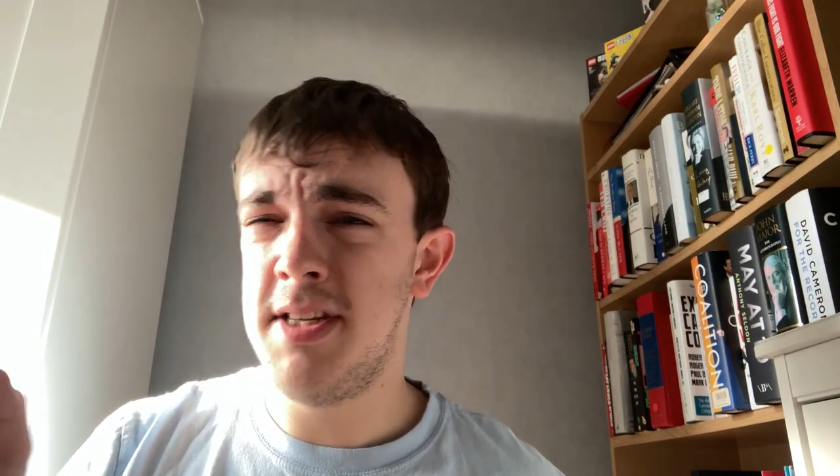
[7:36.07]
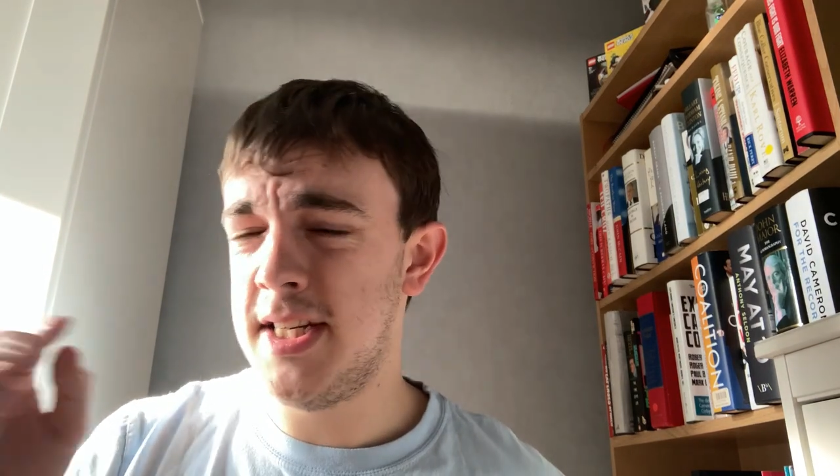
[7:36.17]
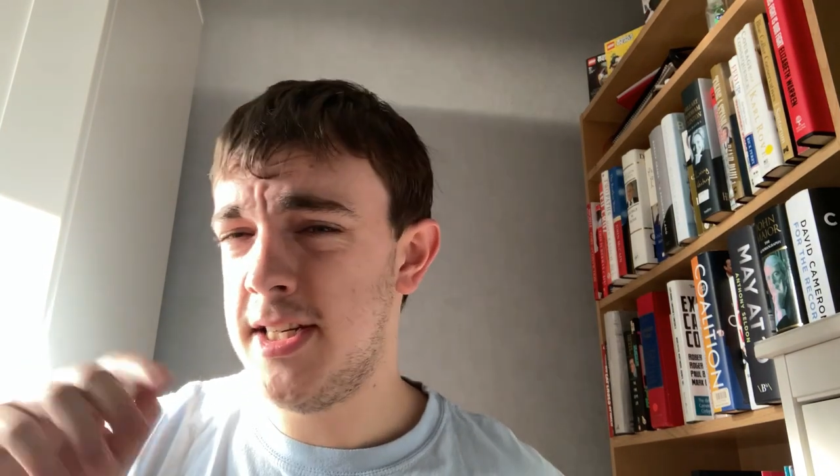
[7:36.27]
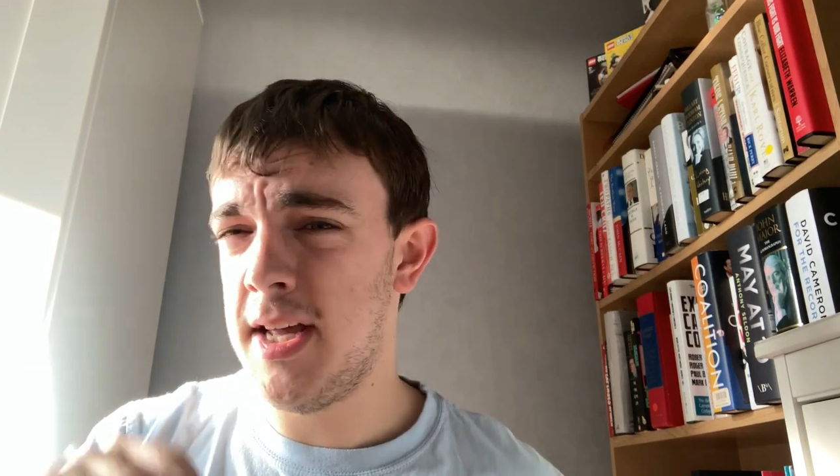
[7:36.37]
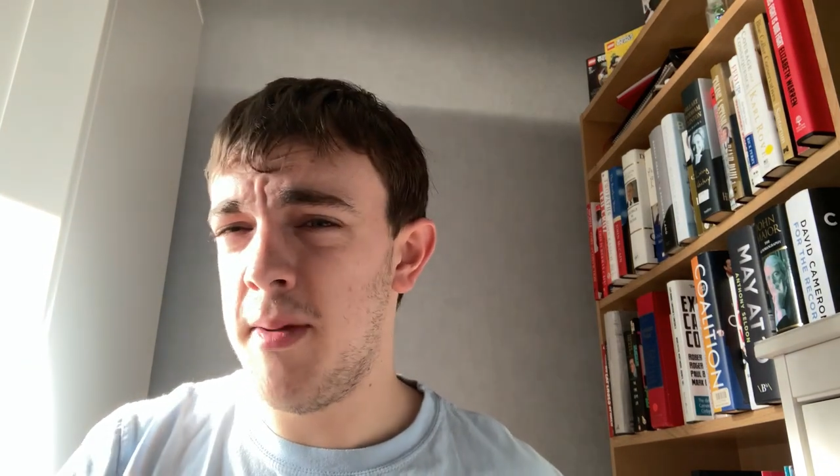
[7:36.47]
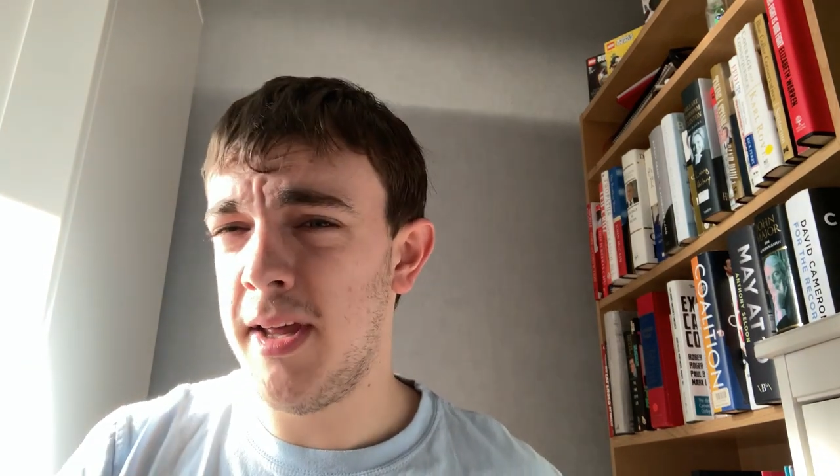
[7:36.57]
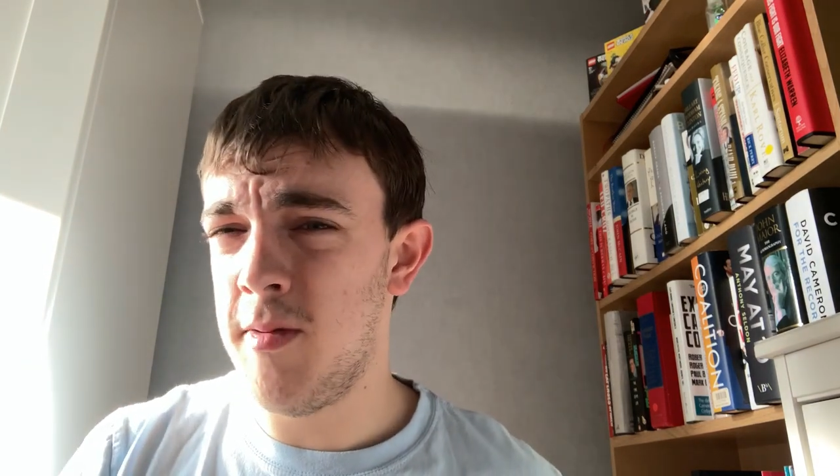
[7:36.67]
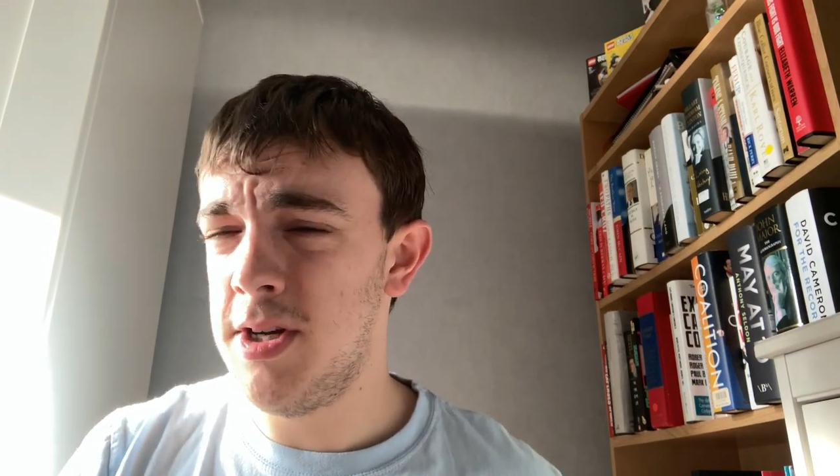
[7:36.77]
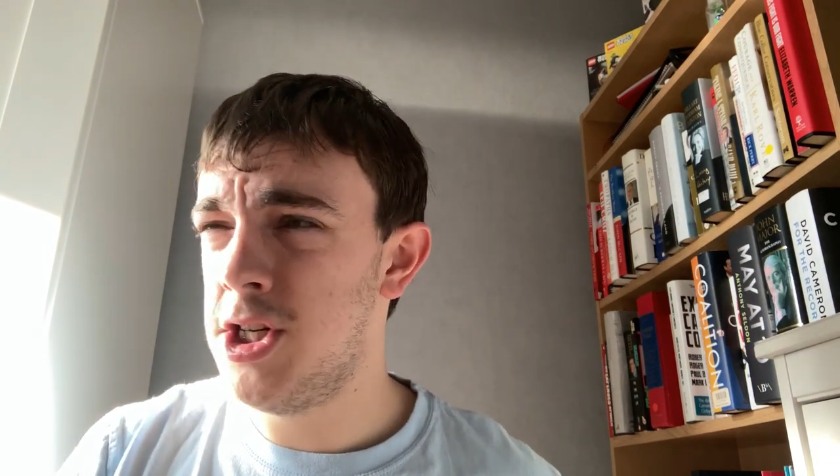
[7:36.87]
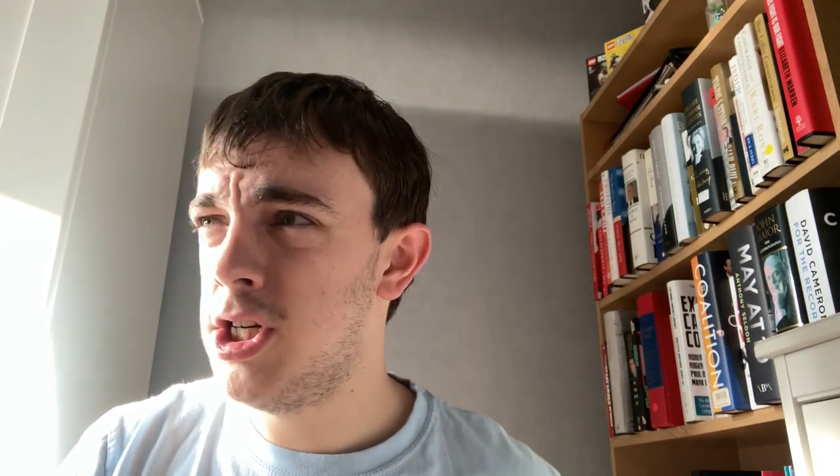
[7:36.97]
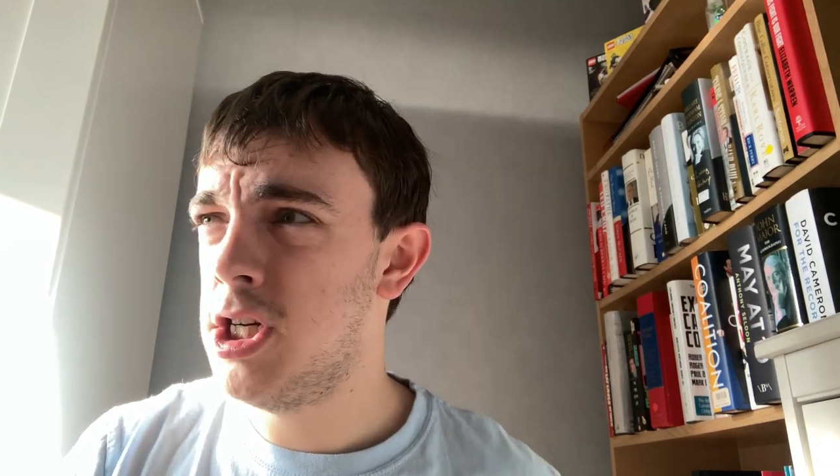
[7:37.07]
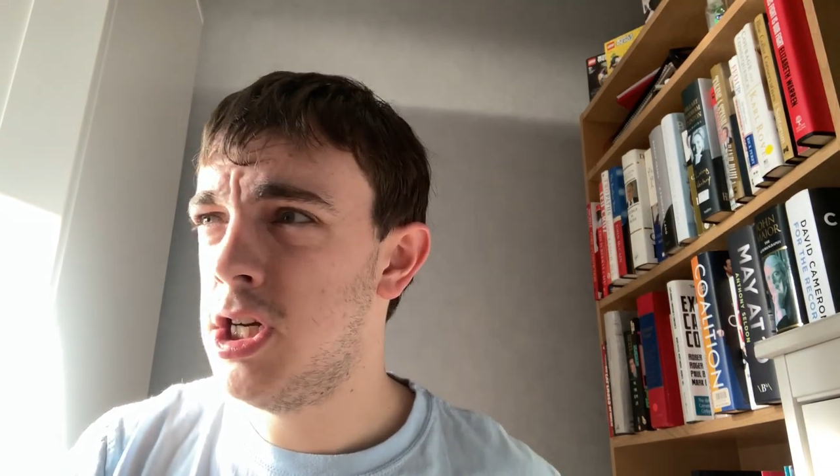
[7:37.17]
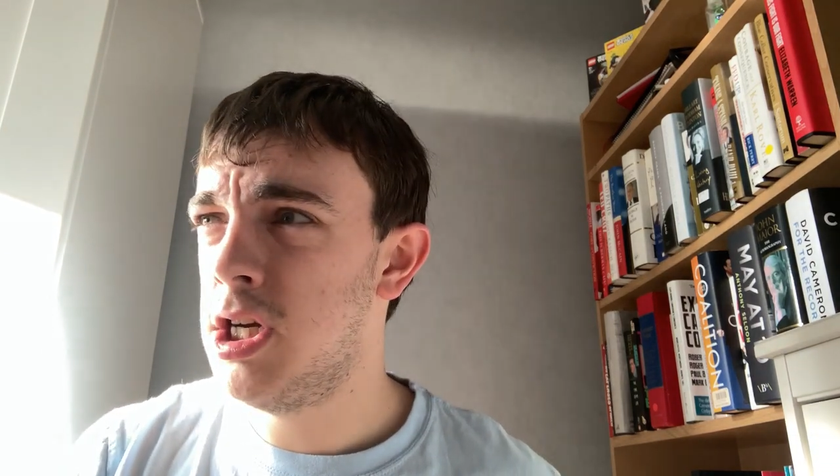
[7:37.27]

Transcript: slash sign language.